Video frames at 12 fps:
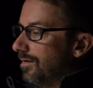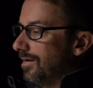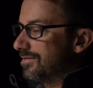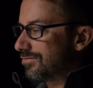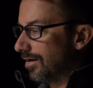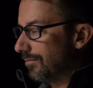
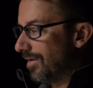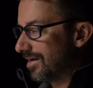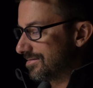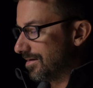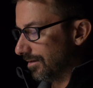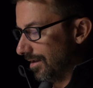it
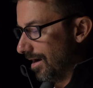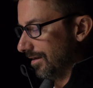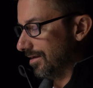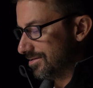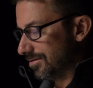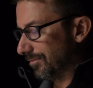makes it a
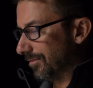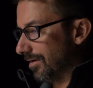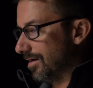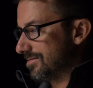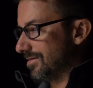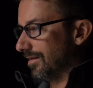lot easier for us,